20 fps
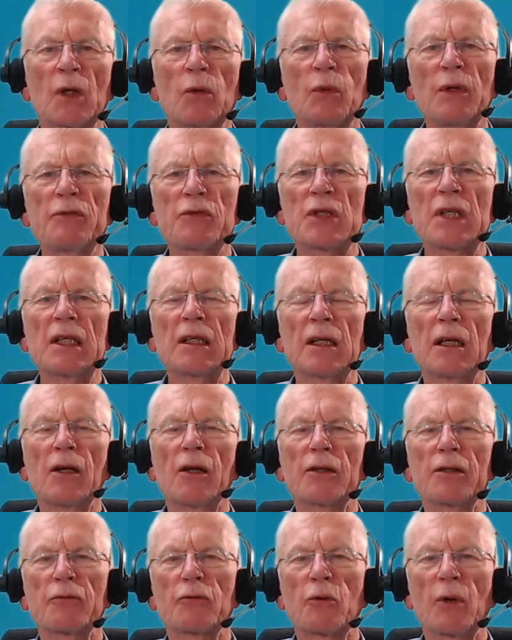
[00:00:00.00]
We've seen a
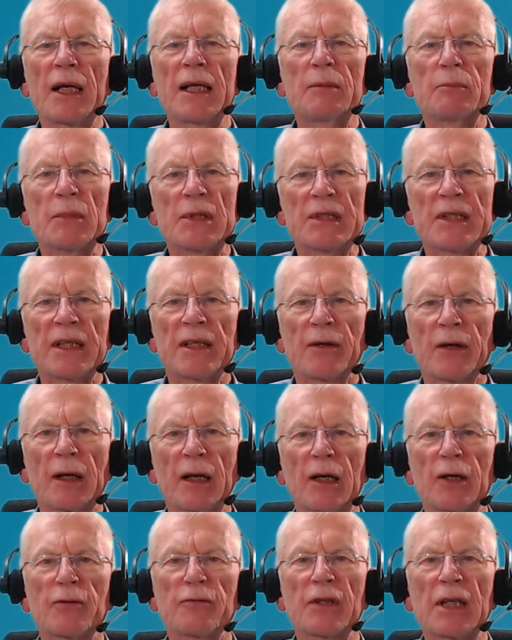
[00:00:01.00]
lot of great
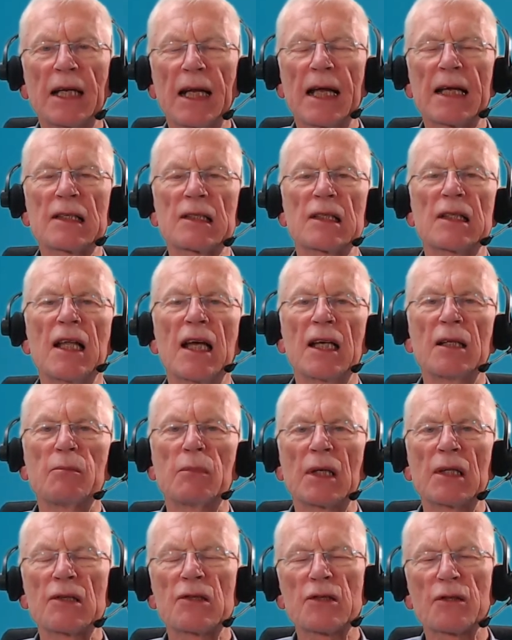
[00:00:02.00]
material over the last 9
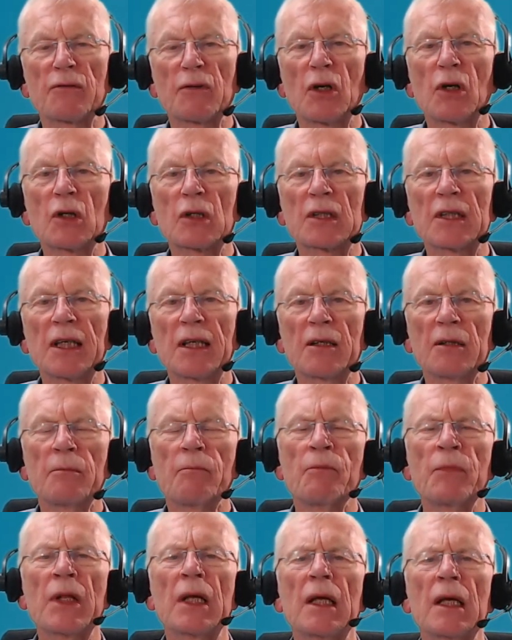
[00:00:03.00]
months of lockdown,
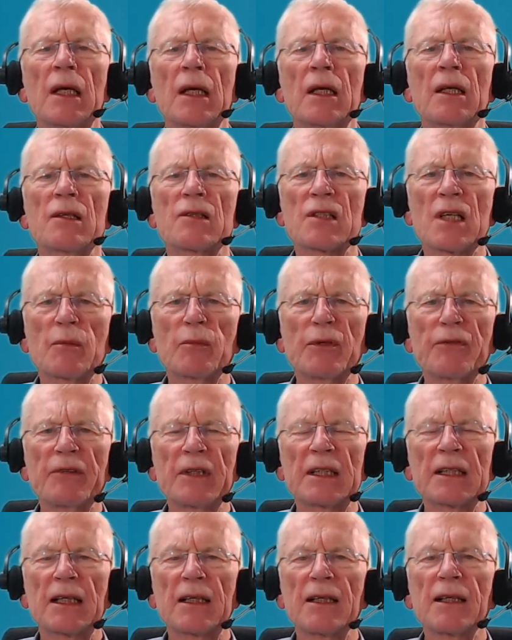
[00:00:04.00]
some of
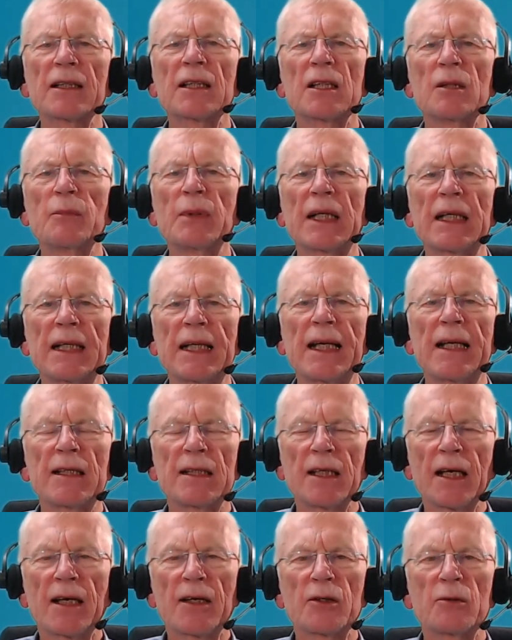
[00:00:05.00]
it a little bit let
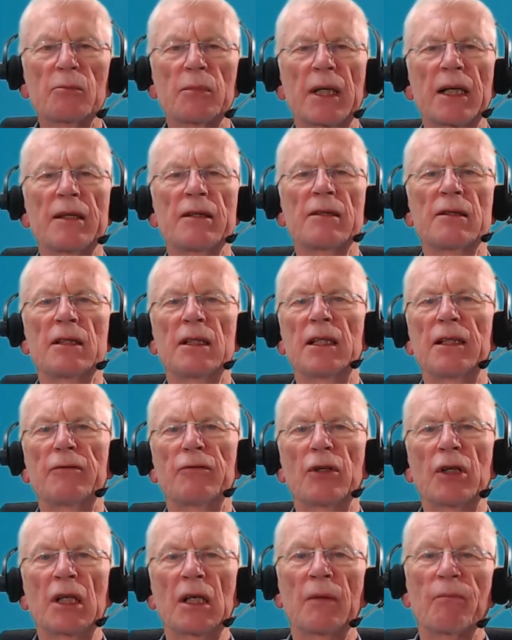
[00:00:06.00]
down by the
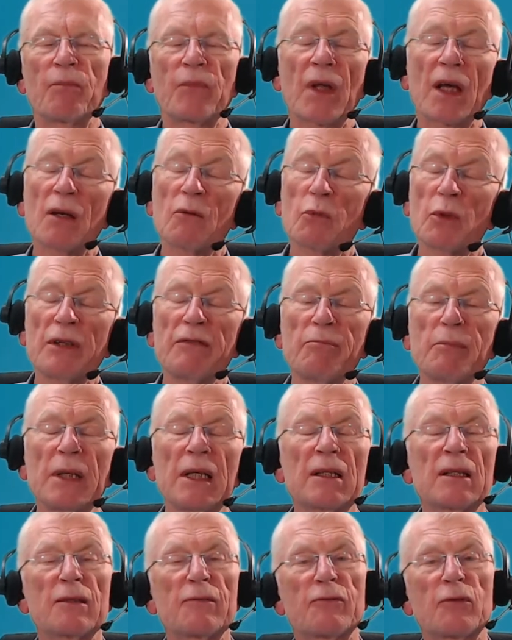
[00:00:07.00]
delivery, and we've
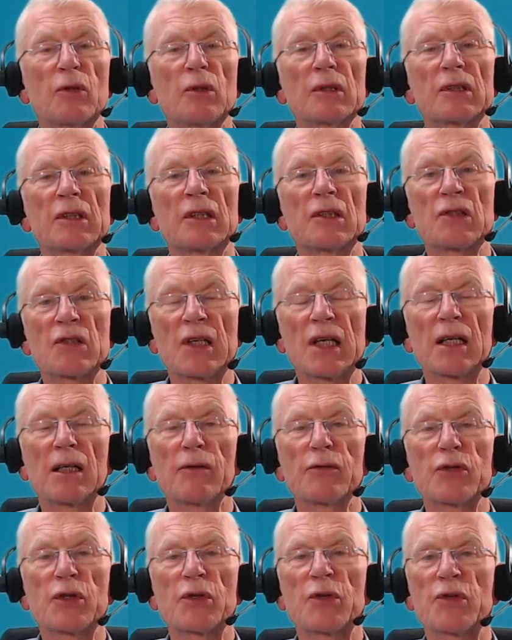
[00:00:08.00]
been at fault
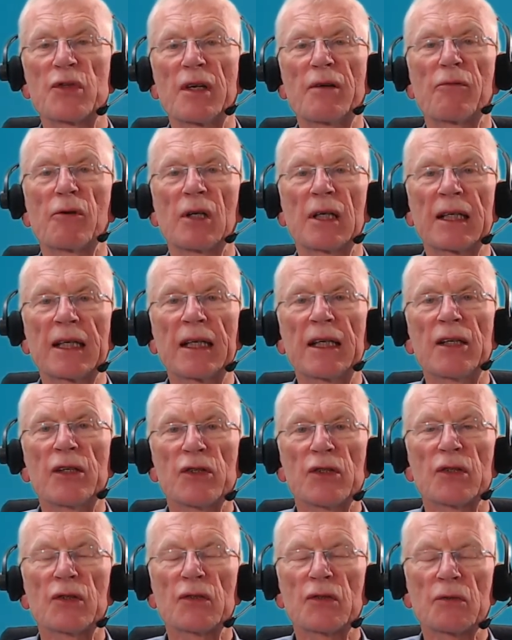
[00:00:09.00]
ourselves on several
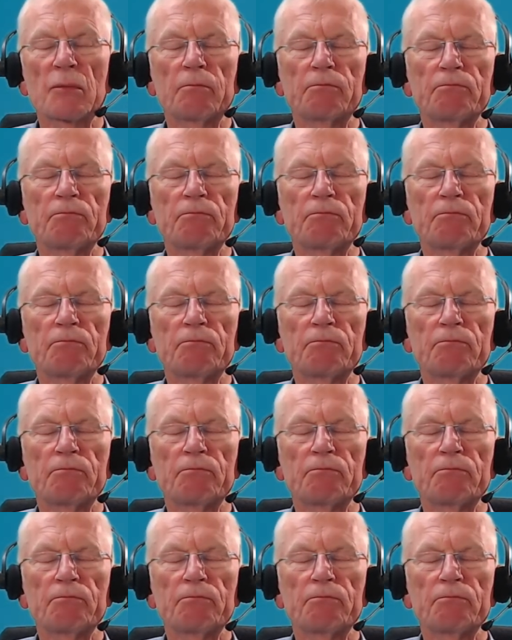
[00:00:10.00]
occasions.